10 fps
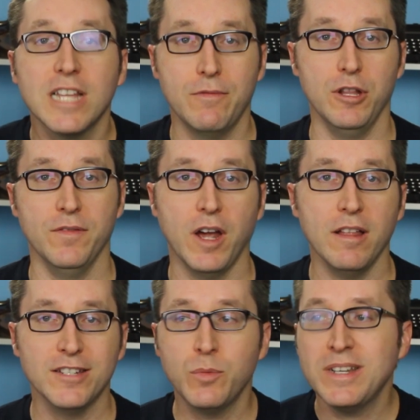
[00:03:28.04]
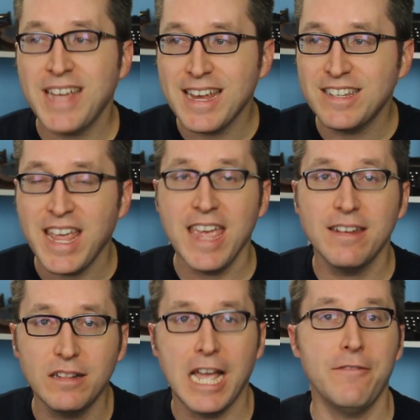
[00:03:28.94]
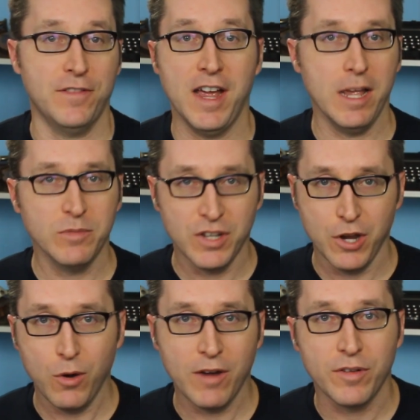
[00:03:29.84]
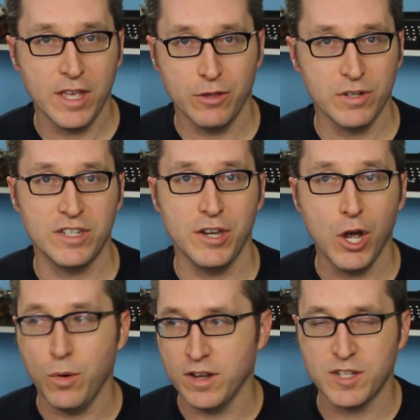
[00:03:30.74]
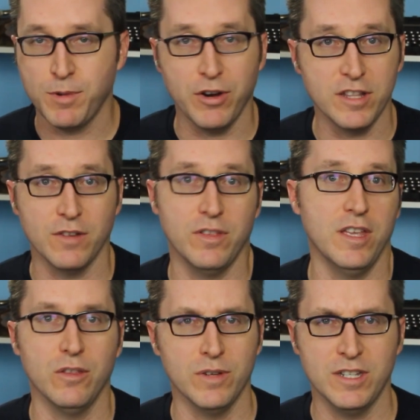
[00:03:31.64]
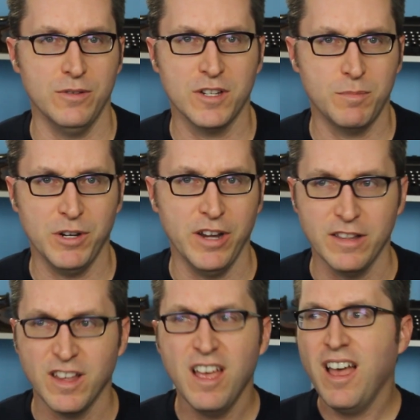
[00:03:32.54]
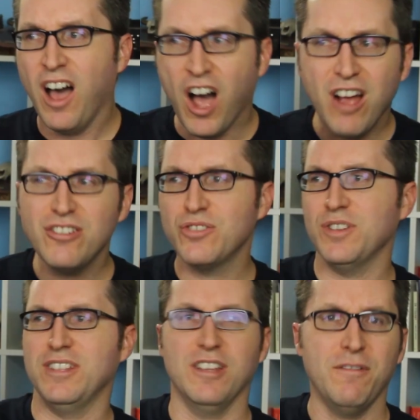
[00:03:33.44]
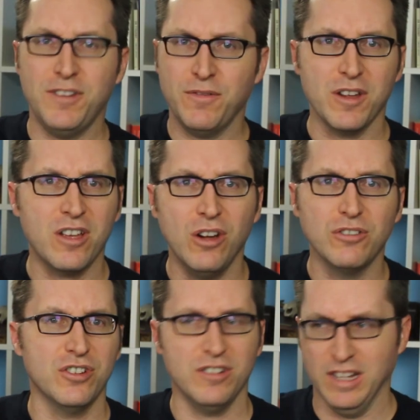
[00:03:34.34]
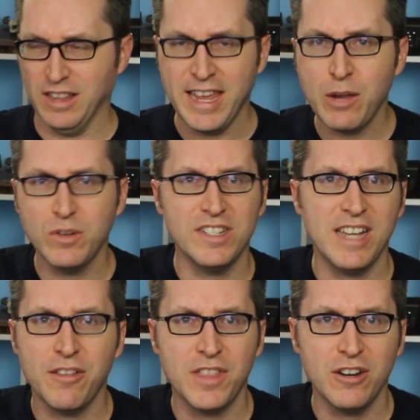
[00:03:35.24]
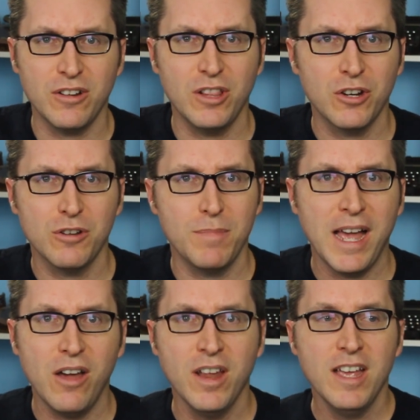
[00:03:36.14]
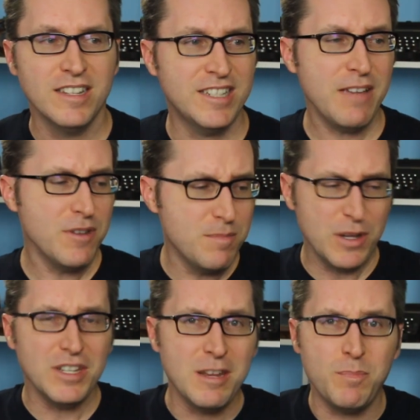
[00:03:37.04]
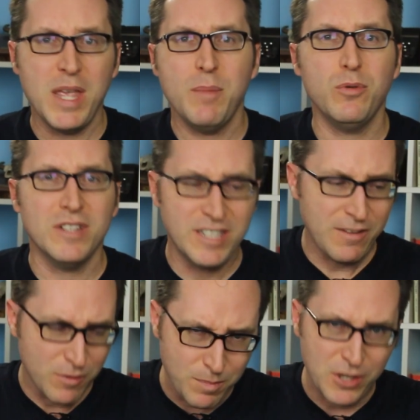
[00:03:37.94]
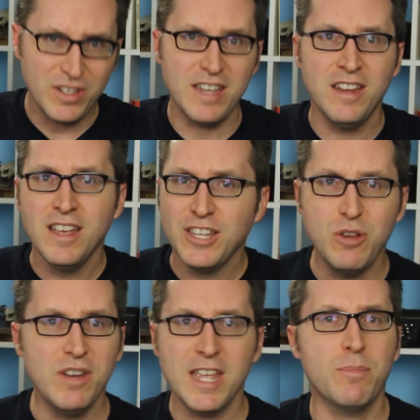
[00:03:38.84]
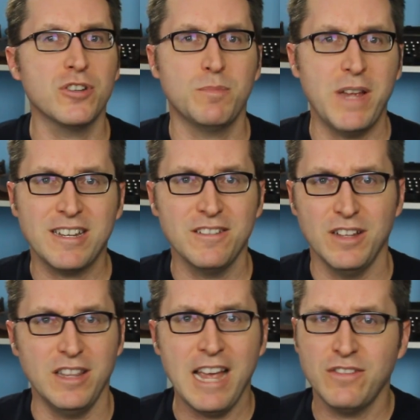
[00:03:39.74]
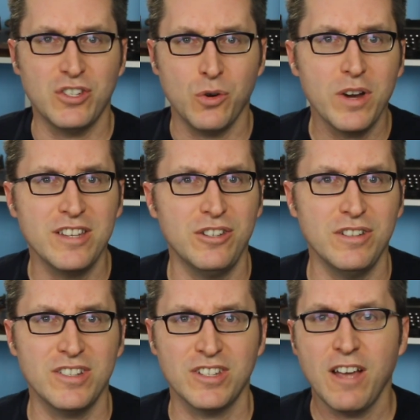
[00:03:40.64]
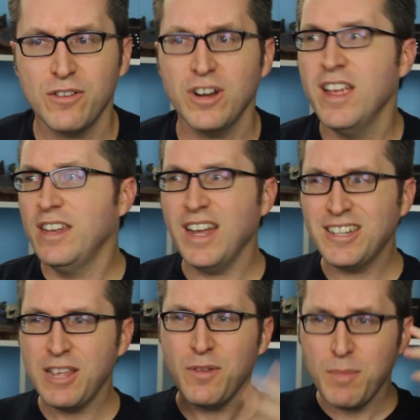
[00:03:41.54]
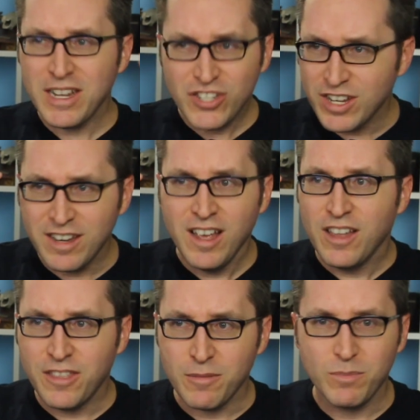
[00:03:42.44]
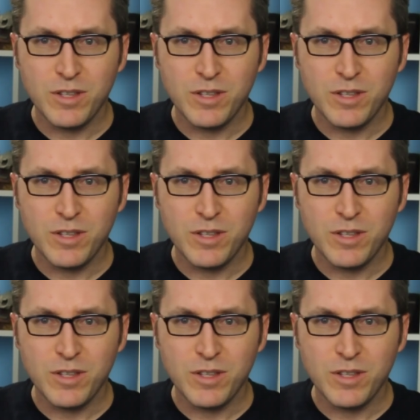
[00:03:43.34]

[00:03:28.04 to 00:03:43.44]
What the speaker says: level of knowledge, it would take 10 lifetimes to know everything there is to know and experience everything there is to experience. Hundreds of different cultures and languages out there to learn about. 7 billion people with 7 billion unique perspectives and life stories to discover. Not to even mention the